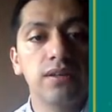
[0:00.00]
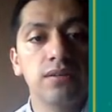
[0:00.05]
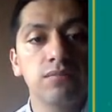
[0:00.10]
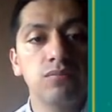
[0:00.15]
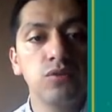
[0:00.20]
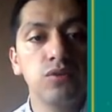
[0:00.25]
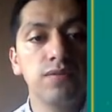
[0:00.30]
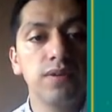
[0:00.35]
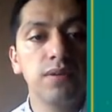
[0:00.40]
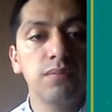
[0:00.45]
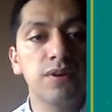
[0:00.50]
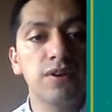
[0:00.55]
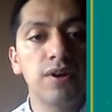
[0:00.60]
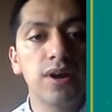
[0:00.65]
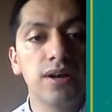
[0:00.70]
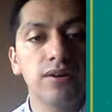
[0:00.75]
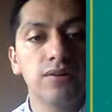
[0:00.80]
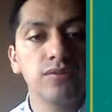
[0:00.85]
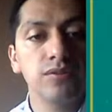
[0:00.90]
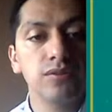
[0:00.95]
You can move
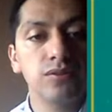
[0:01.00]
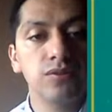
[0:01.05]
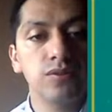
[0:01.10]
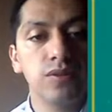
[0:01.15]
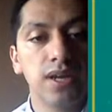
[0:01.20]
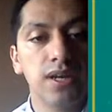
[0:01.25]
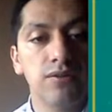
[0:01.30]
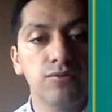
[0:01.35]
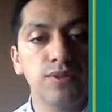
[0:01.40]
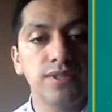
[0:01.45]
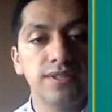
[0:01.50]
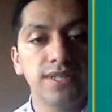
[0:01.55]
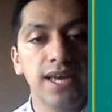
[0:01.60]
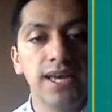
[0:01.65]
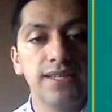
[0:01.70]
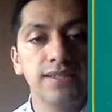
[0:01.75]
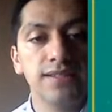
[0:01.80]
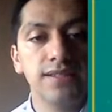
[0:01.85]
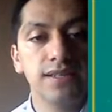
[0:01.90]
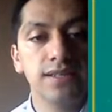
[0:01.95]
them around, you can
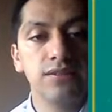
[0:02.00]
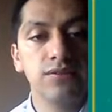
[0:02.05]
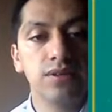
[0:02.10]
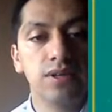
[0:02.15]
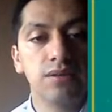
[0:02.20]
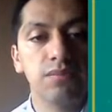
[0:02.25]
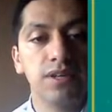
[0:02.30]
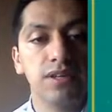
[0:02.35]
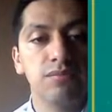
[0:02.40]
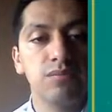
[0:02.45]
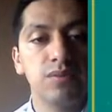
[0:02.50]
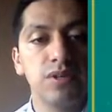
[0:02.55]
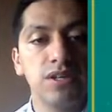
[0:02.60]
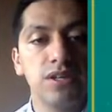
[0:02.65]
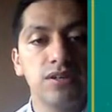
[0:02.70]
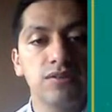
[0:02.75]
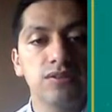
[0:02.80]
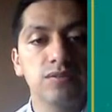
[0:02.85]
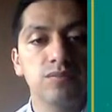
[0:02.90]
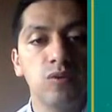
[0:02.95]
resize it, you can make it
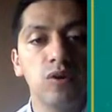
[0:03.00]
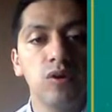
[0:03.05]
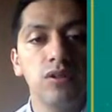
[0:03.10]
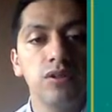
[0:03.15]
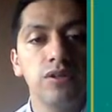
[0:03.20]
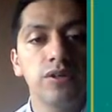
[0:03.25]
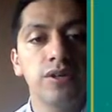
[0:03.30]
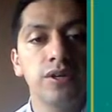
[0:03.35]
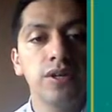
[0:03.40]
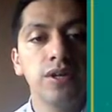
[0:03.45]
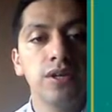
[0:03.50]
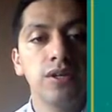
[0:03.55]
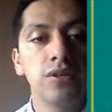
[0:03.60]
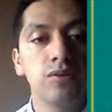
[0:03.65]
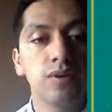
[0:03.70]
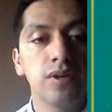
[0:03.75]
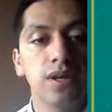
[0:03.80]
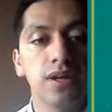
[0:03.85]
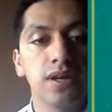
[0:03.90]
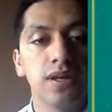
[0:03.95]
bigger, smaller,
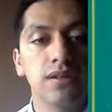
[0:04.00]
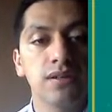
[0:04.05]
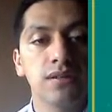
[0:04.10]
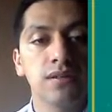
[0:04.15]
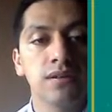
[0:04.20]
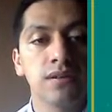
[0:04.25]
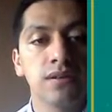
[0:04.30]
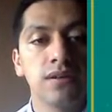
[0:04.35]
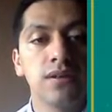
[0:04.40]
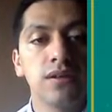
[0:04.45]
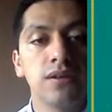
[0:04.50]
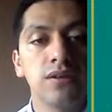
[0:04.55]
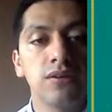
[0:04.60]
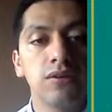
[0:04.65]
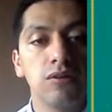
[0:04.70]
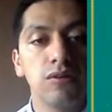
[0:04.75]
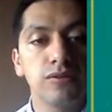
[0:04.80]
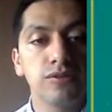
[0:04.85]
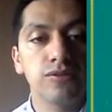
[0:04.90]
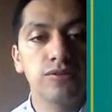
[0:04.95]
you can
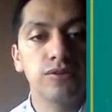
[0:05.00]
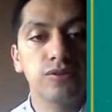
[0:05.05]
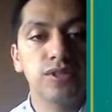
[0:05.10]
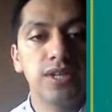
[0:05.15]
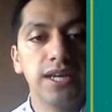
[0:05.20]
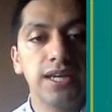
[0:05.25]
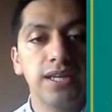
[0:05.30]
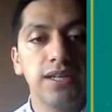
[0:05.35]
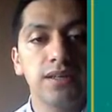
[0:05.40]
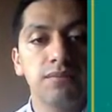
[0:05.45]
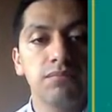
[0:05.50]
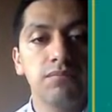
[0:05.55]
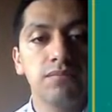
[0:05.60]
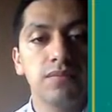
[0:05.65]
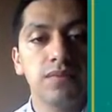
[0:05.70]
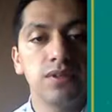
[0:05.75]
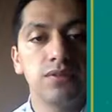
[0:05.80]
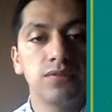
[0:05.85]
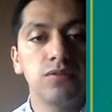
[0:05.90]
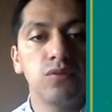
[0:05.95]
also rotate it
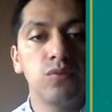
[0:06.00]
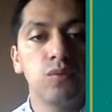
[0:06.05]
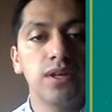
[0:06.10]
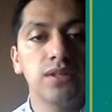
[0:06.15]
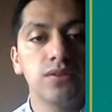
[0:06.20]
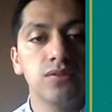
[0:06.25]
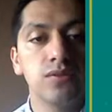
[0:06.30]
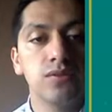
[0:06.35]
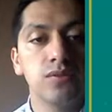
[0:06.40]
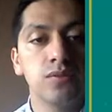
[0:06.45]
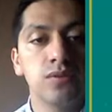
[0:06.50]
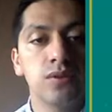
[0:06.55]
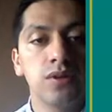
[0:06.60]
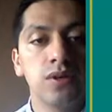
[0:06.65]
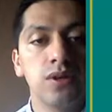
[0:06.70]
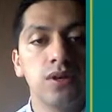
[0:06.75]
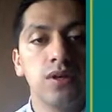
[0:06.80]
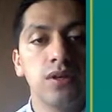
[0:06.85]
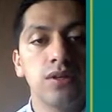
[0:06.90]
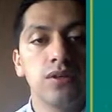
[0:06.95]
if you want
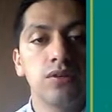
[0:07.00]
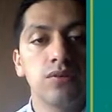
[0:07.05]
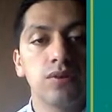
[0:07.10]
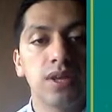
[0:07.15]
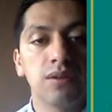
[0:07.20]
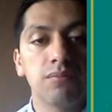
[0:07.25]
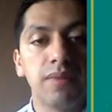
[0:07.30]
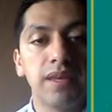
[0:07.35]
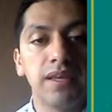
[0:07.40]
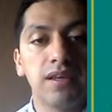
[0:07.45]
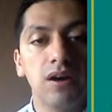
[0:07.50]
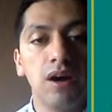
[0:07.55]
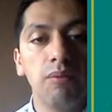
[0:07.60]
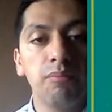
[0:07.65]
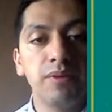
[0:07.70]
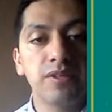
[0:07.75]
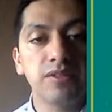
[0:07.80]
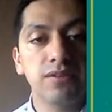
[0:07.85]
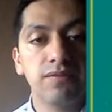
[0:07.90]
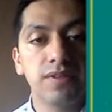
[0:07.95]
to. You can make
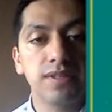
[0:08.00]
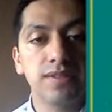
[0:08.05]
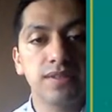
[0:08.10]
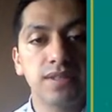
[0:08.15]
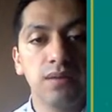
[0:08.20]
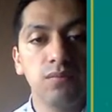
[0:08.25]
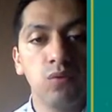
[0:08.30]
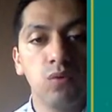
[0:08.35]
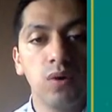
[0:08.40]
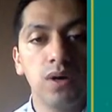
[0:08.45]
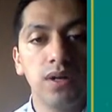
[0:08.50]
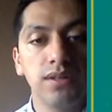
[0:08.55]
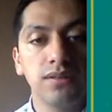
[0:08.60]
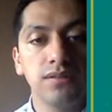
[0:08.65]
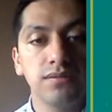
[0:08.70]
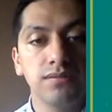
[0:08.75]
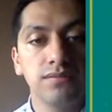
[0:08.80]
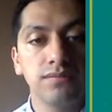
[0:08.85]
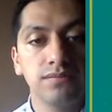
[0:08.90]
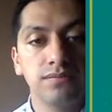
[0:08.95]
copies of the same
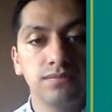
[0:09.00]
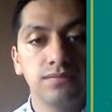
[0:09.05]
one.